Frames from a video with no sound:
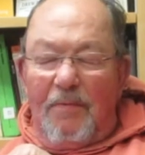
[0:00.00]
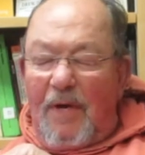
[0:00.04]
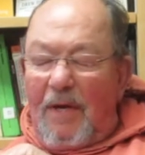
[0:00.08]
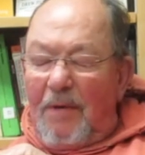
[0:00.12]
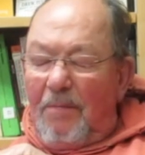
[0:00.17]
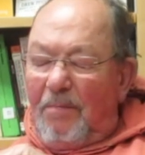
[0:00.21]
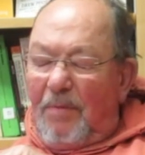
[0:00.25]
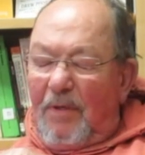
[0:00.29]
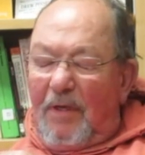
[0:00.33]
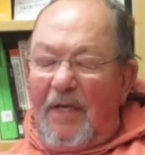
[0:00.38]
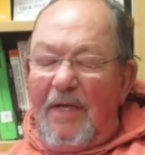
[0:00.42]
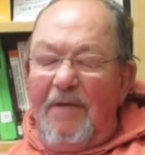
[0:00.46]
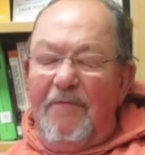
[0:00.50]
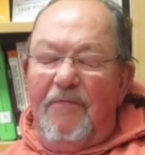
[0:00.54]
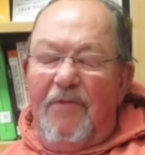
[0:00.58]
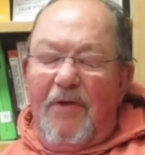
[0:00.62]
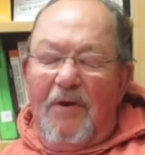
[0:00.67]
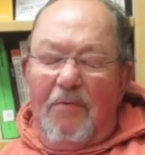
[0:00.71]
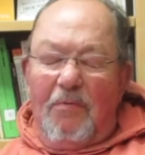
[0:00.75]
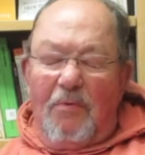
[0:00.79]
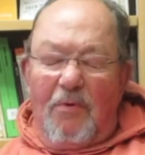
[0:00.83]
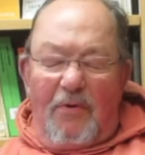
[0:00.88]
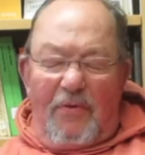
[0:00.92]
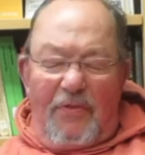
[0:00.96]
believe
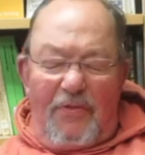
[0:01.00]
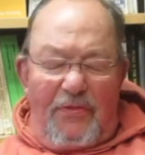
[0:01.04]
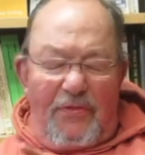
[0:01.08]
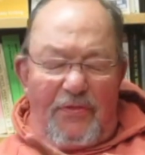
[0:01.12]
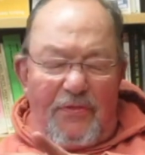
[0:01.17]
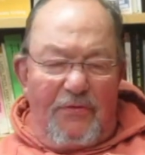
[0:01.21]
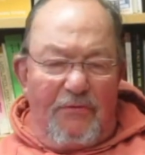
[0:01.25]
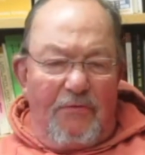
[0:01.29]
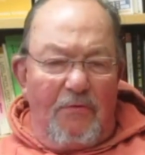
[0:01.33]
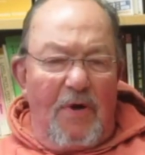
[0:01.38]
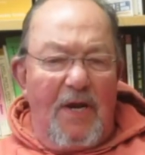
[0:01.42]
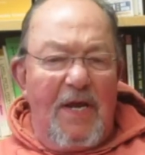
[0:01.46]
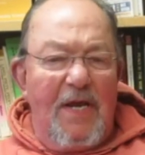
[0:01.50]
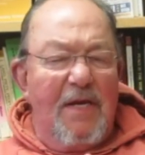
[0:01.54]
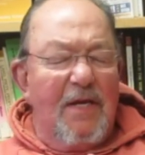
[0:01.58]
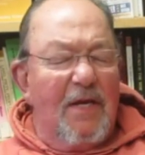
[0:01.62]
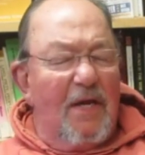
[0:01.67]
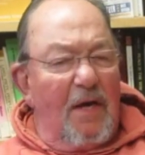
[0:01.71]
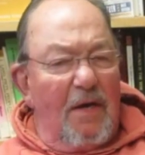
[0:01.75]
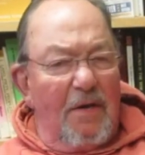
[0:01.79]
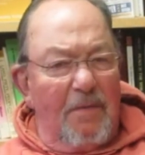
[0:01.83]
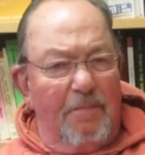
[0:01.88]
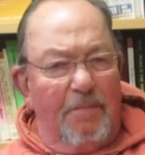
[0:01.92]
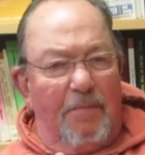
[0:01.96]
there were 3
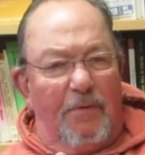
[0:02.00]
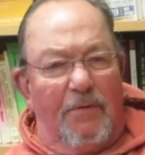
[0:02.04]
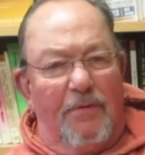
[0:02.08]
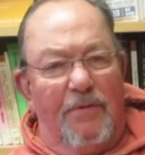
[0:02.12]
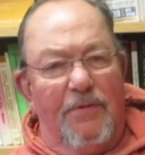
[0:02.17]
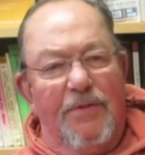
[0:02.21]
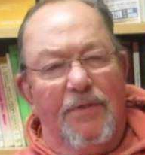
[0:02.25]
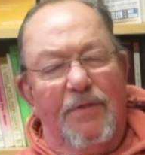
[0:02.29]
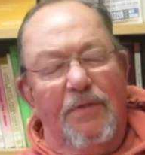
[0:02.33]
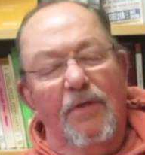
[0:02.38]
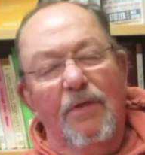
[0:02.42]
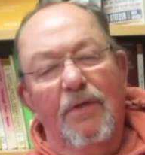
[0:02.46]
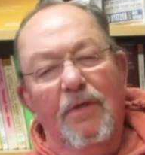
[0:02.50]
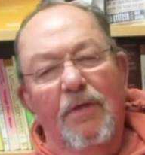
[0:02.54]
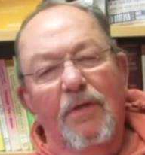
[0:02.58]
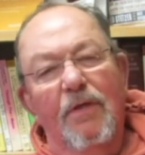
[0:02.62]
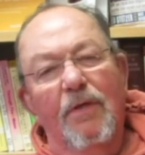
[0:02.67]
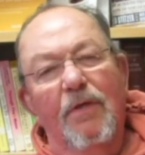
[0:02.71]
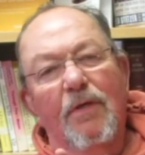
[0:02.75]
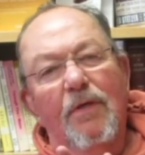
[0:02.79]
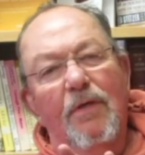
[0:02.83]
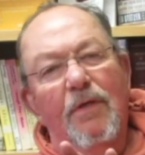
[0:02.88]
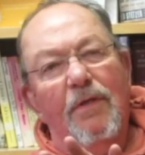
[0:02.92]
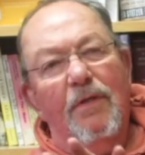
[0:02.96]
couples
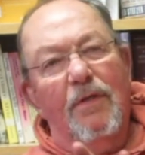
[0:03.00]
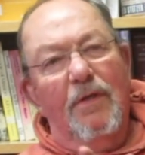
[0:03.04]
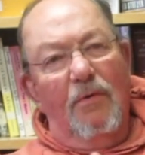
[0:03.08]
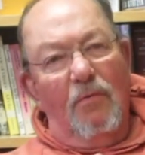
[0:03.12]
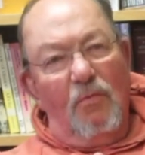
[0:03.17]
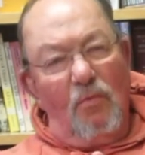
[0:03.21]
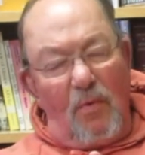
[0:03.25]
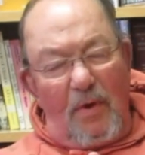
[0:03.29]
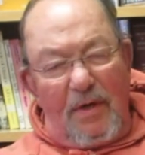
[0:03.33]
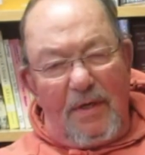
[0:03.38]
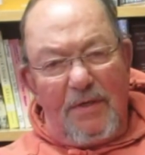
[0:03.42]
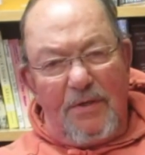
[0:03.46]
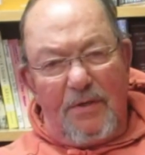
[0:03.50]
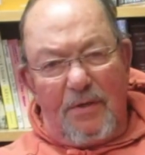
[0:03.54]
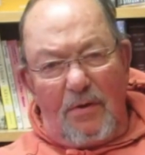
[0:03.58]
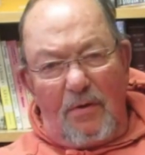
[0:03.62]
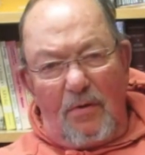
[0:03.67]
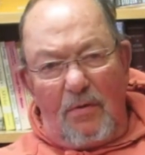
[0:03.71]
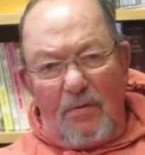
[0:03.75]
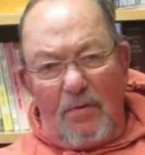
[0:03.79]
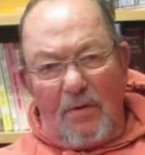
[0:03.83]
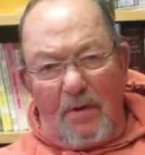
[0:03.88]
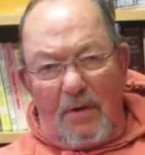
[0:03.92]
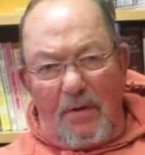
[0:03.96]
that went to
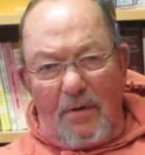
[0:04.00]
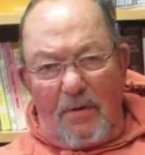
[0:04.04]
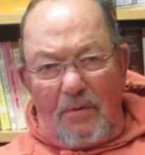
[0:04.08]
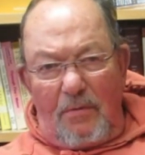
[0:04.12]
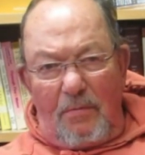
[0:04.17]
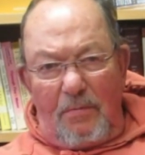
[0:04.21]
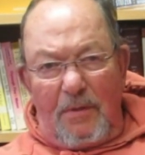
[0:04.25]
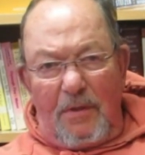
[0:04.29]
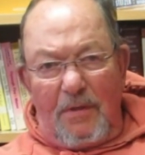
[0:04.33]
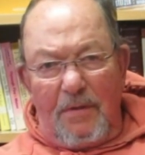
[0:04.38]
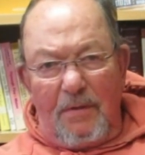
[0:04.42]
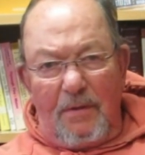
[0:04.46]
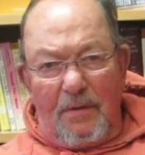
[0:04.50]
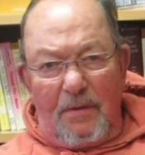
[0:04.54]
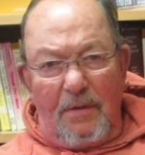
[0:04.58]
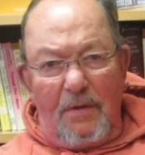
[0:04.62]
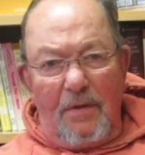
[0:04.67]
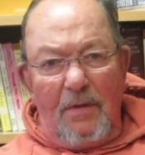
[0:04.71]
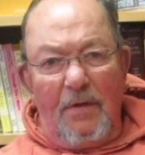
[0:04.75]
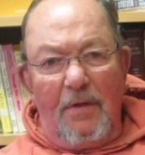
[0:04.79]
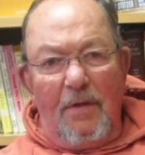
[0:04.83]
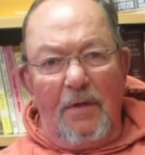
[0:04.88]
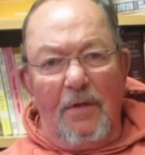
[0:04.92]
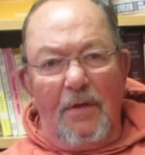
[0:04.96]
Oklahoma
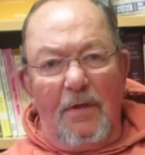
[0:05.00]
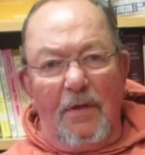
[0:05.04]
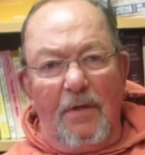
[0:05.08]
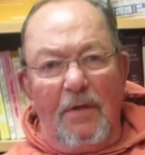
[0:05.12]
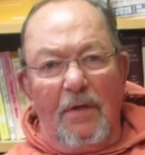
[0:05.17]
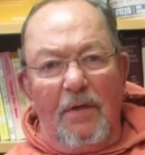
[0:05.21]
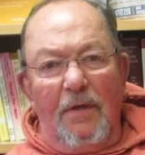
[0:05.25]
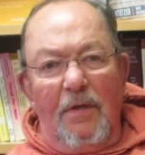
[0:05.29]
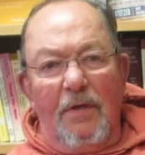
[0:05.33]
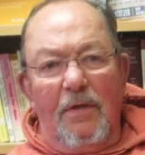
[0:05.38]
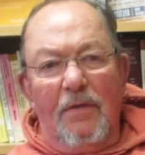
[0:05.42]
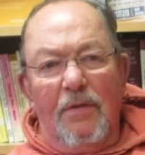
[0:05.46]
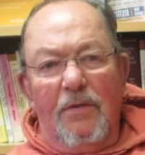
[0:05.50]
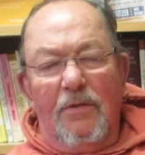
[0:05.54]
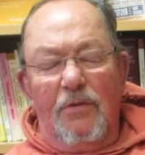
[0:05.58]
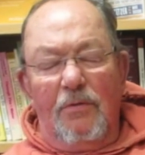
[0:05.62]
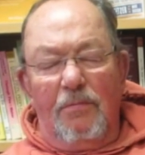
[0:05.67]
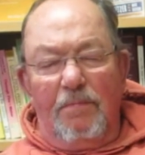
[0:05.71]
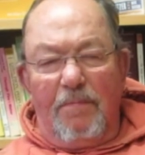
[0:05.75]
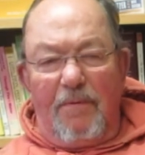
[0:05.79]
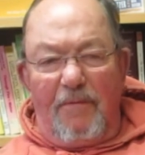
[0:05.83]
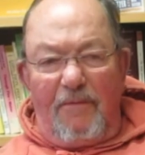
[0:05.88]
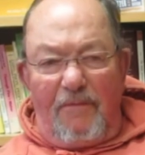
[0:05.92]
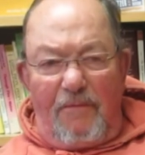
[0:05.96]
to
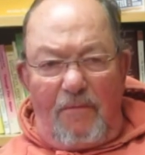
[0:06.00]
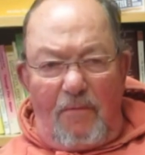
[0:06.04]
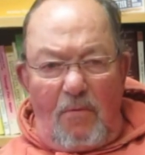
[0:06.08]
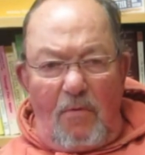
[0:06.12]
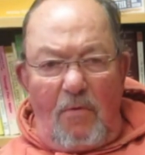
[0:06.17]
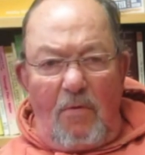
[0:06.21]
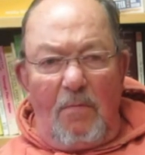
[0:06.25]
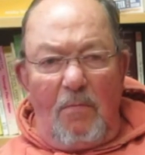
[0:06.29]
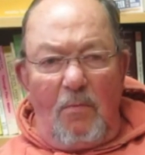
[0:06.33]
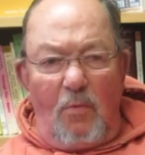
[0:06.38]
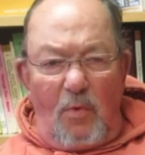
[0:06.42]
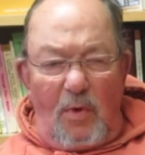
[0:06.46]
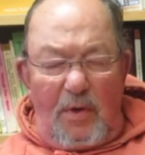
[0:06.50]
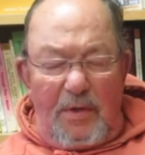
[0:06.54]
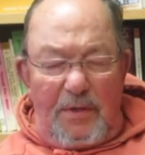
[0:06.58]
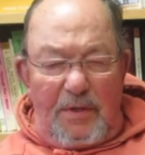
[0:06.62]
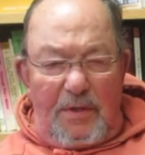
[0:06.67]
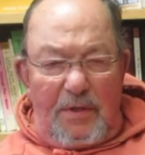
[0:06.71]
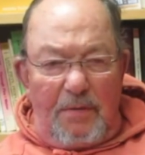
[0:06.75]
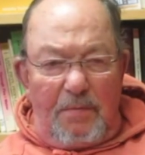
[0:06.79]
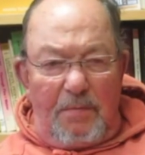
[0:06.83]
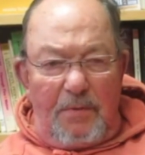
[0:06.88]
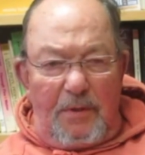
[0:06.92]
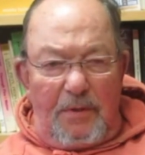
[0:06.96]
perform
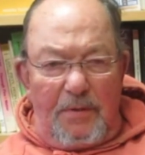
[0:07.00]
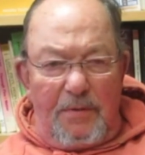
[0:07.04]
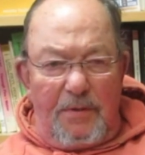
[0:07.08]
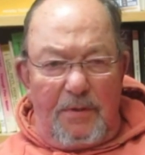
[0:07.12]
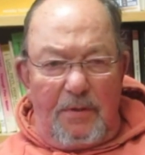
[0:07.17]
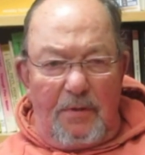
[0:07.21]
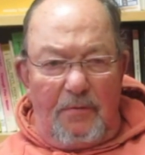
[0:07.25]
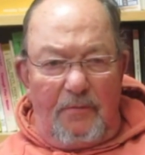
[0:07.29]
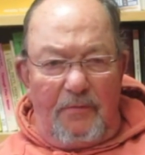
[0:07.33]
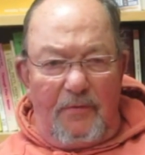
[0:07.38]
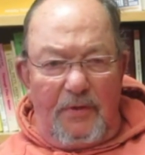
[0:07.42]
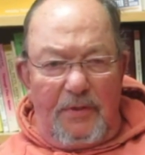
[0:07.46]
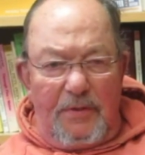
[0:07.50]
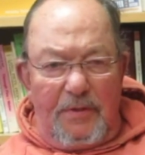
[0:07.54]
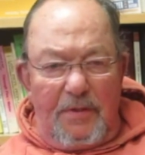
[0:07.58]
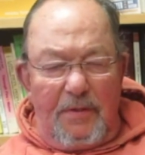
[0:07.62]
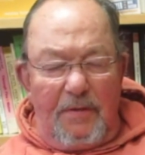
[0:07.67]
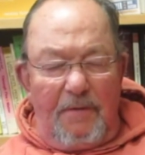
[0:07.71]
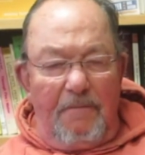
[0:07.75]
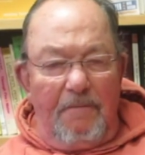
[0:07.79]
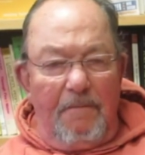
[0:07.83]
1W service.